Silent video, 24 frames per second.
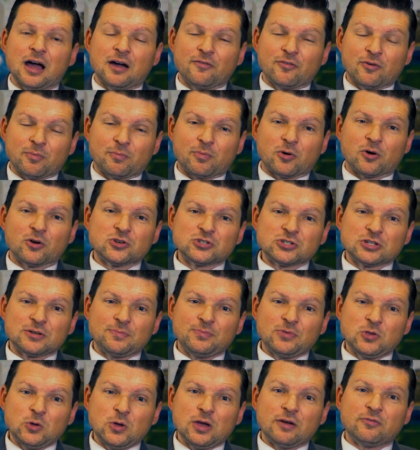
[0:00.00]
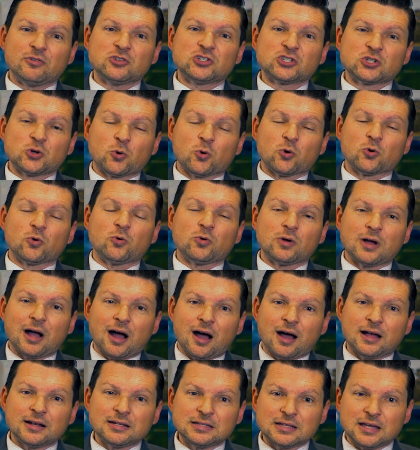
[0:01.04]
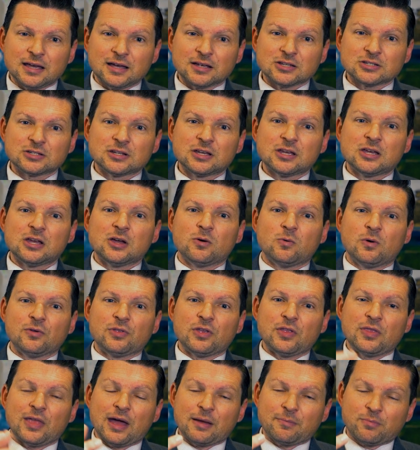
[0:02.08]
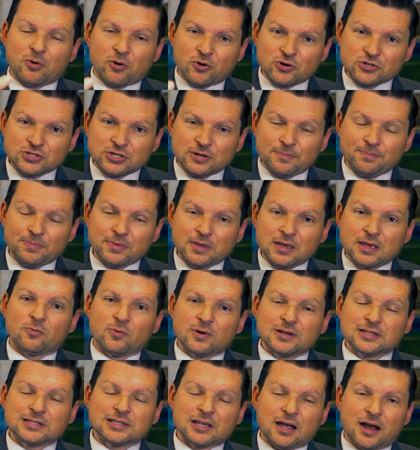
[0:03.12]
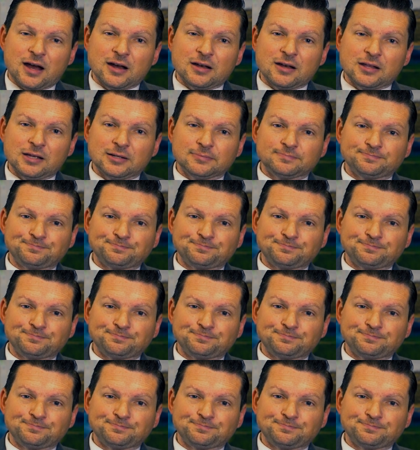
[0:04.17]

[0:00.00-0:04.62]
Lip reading: of a person, you have historical context within that person residing.